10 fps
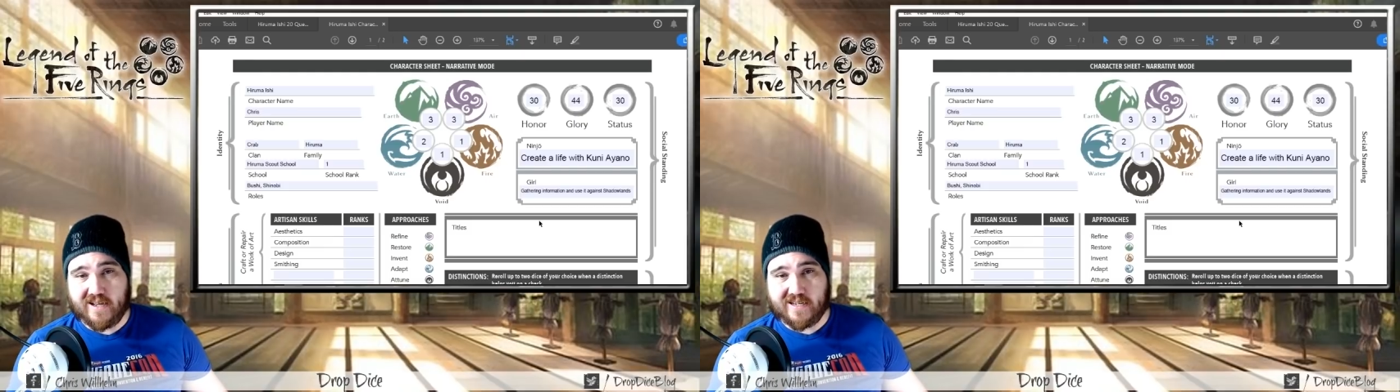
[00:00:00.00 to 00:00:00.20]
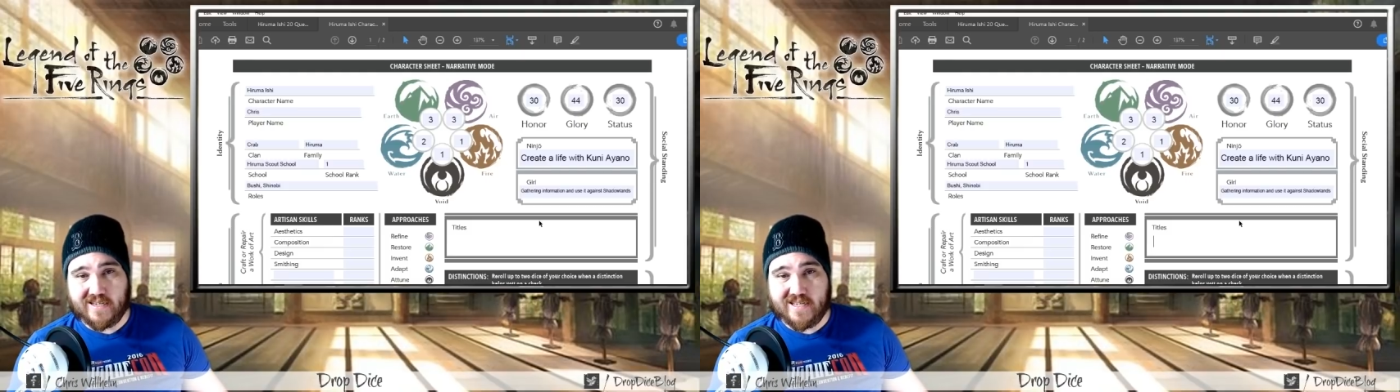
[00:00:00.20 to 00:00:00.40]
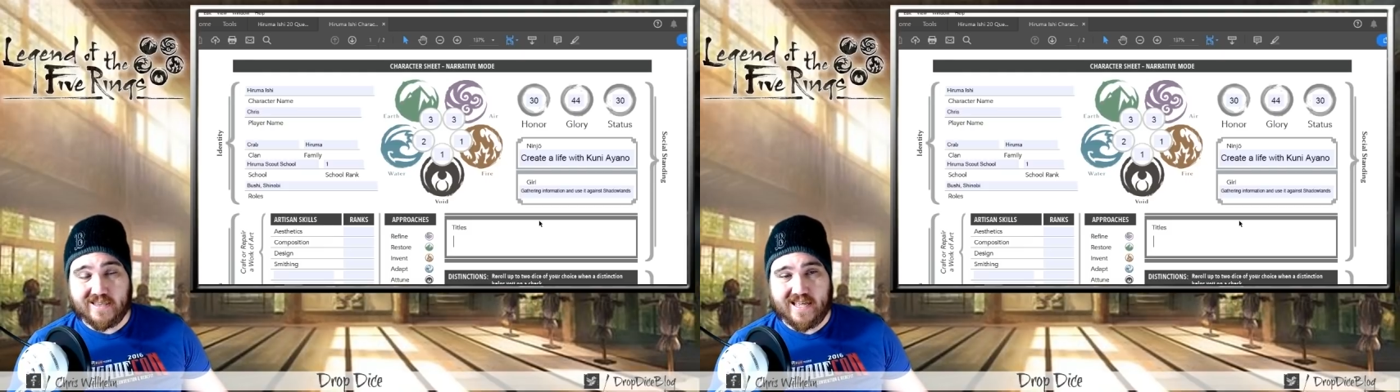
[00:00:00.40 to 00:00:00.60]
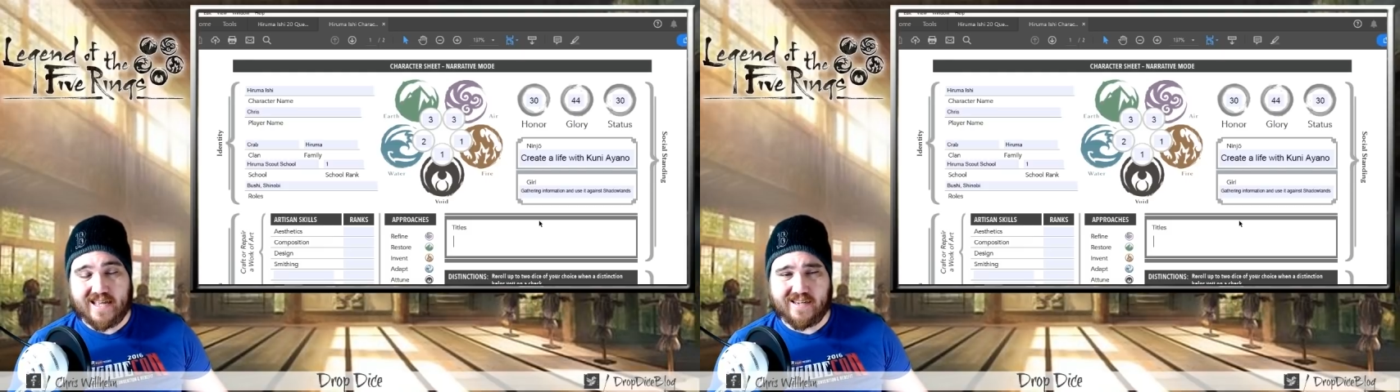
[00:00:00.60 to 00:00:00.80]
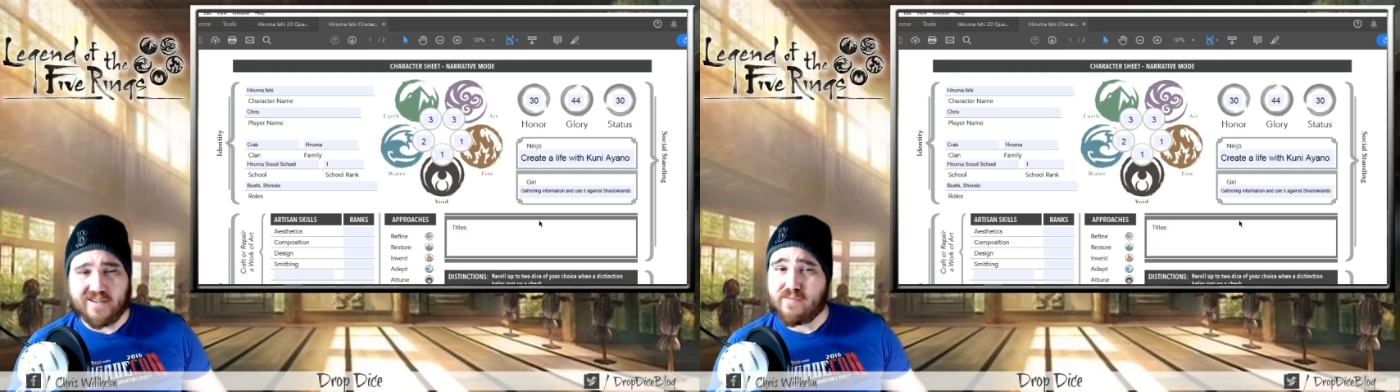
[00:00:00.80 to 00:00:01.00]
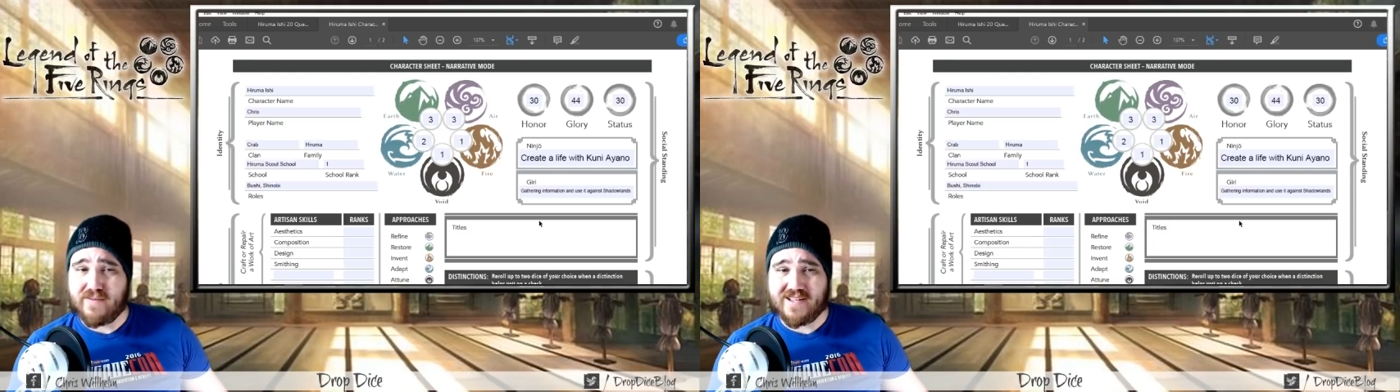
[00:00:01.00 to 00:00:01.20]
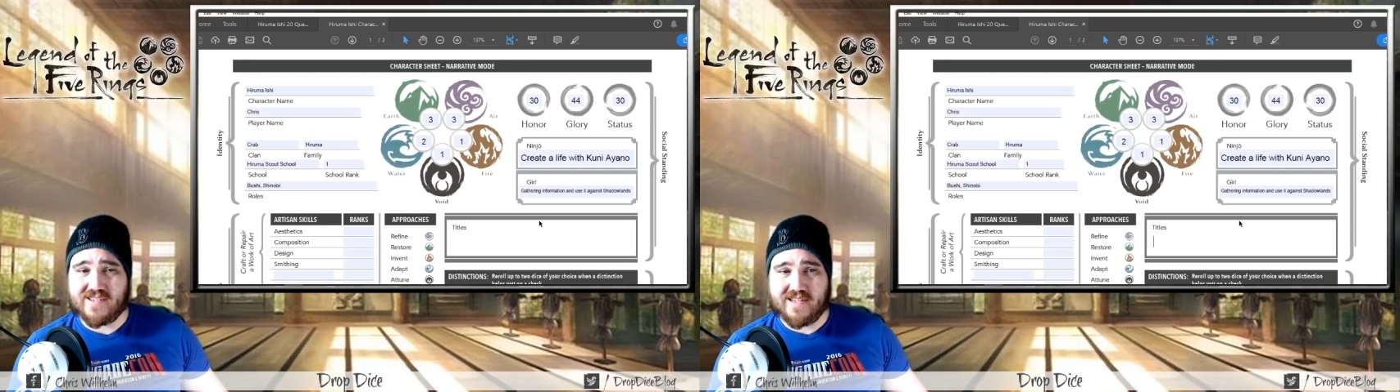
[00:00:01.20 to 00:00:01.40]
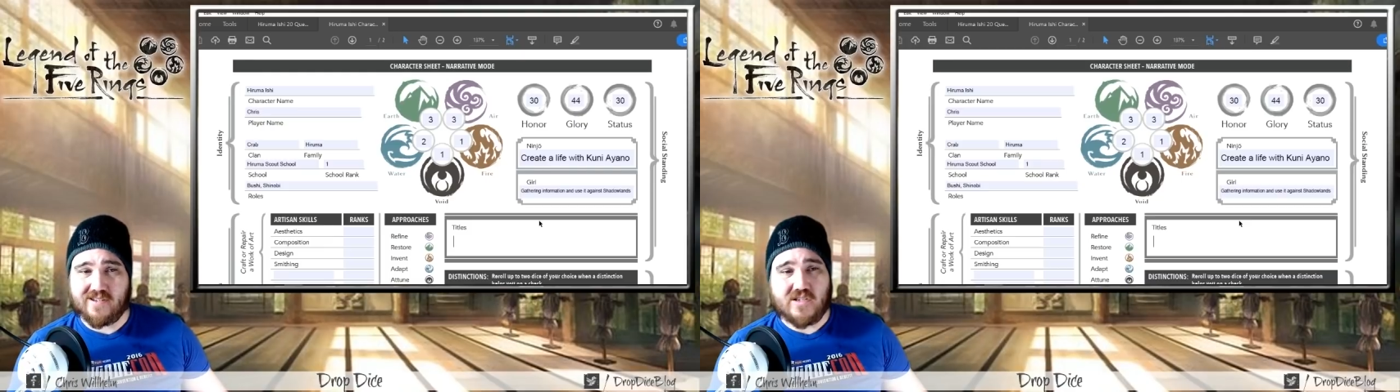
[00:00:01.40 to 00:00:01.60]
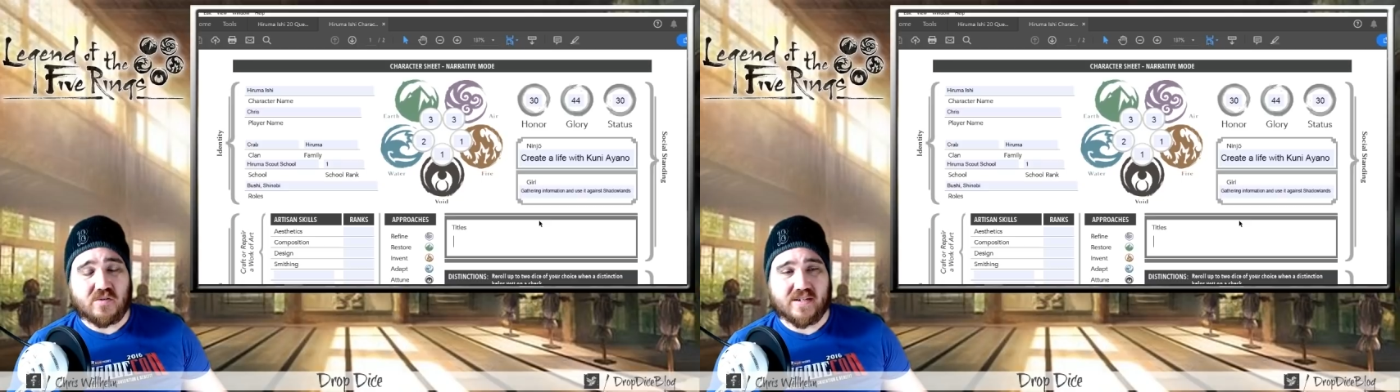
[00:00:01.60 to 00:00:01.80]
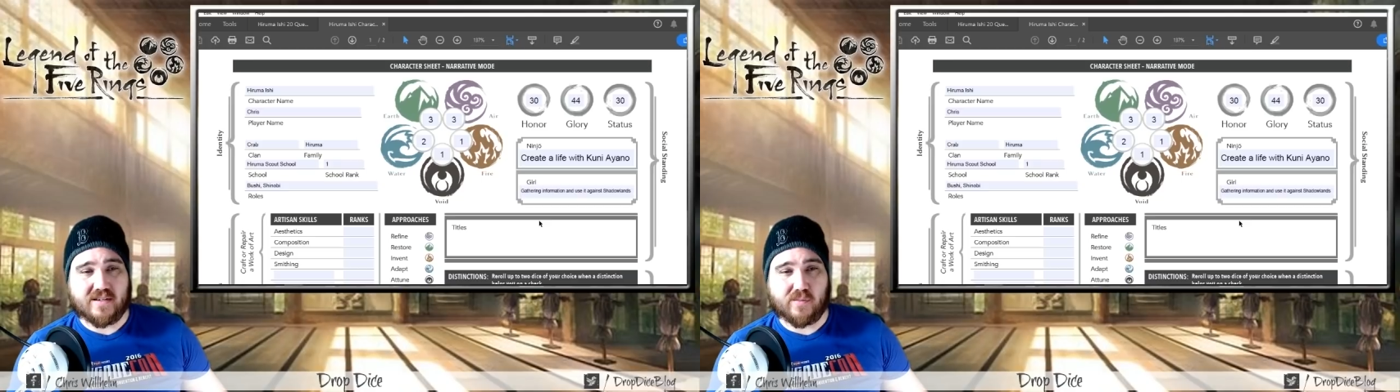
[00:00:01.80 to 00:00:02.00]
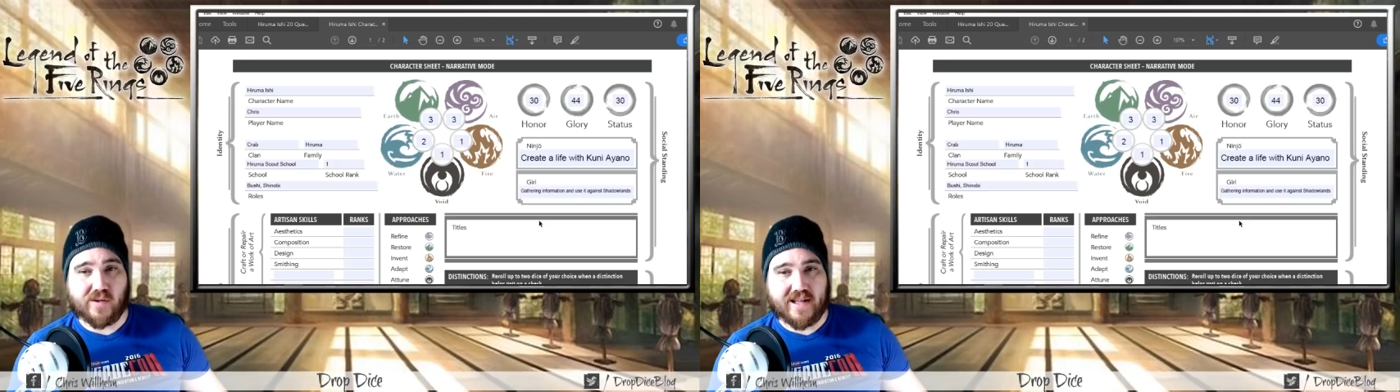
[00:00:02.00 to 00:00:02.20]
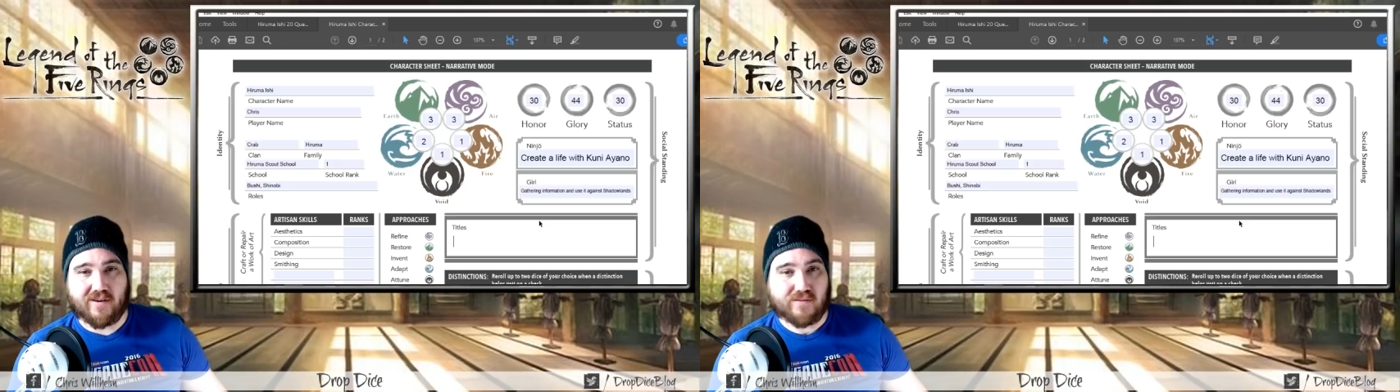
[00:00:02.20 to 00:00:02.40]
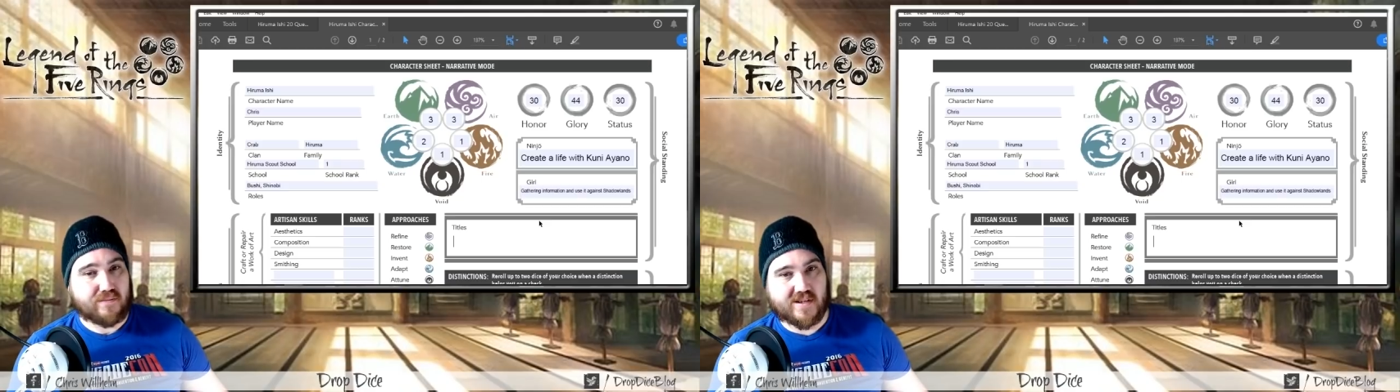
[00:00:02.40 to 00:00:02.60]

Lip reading: I could get that and invest into it without